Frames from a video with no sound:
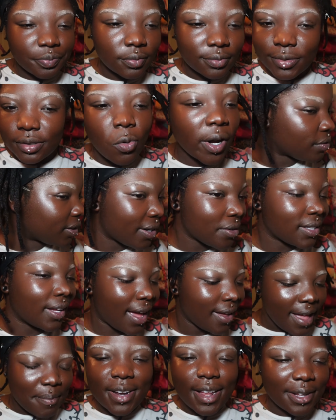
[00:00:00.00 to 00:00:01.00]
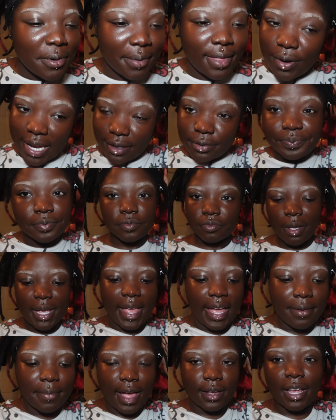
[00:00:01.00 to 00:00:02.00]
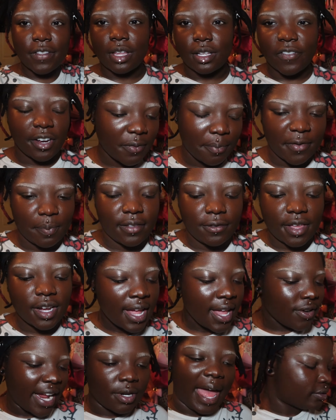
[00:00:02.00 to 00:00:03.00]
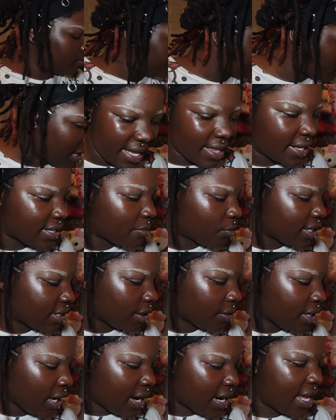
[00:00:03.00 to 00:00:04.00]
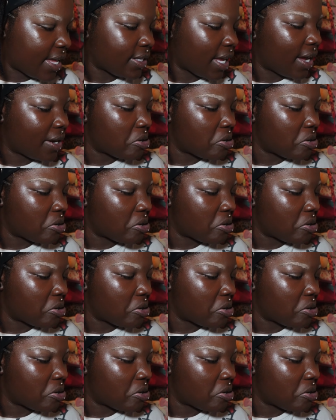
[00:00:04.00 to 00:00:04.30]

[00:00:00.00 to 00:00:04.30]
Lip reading: because like I'm damn near perfectionist when it comes to my eyebrows. And